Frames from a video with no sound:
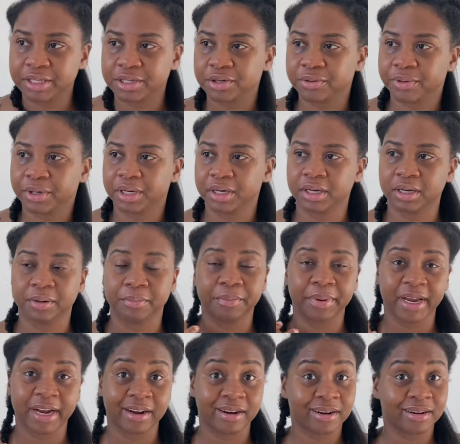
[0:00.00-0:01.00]
So we're gonna
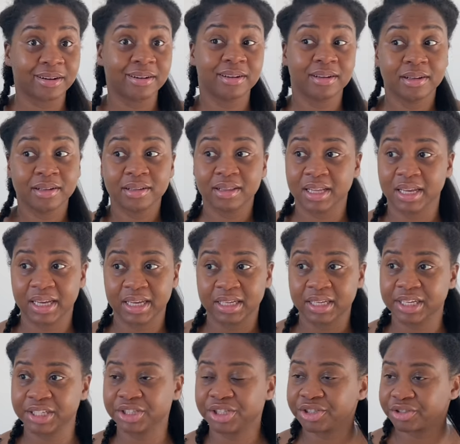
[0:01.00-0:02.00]
compare like
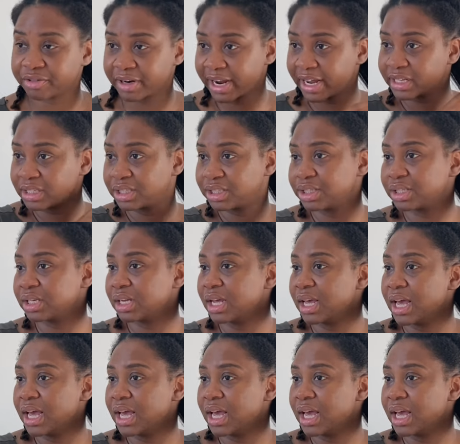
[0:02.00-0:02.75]
it's stretched.